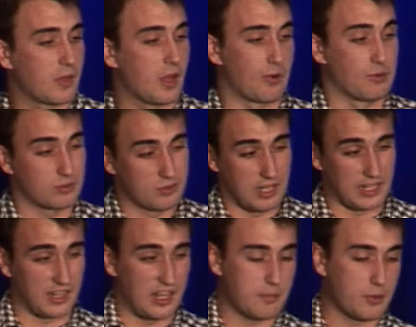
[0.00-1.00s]
around
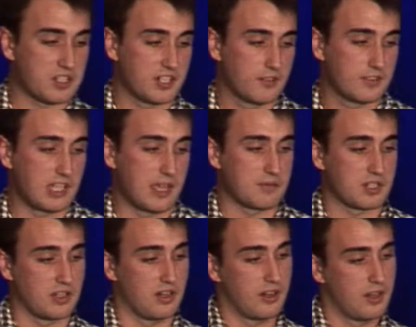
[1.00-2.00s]
like 8% of the times,
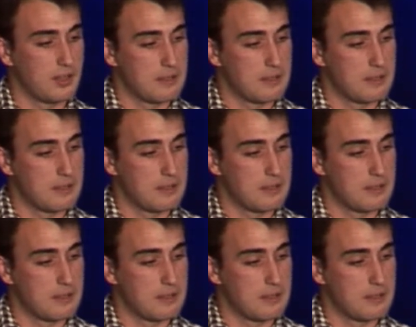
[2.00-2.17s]
and